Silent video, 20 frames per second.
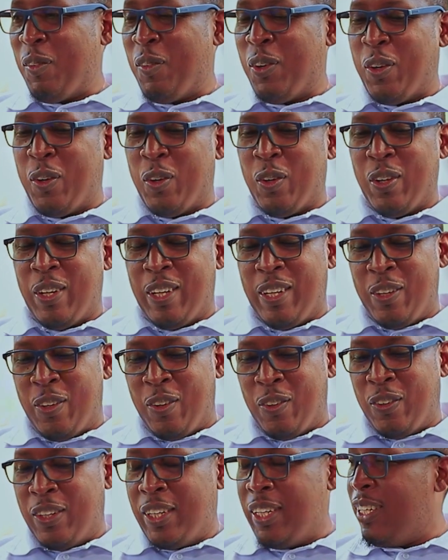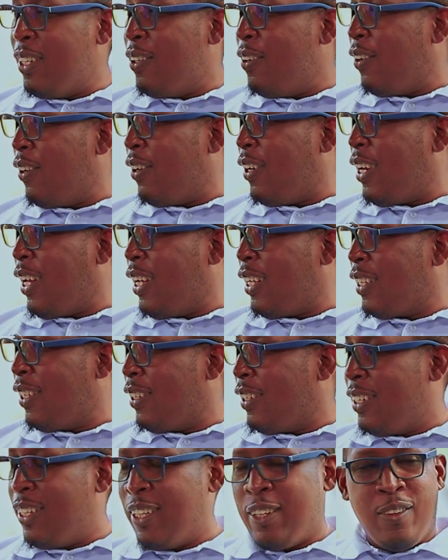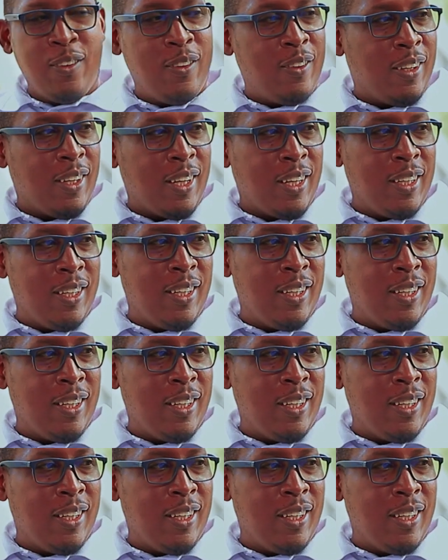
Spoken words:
Well, you don't need the needle,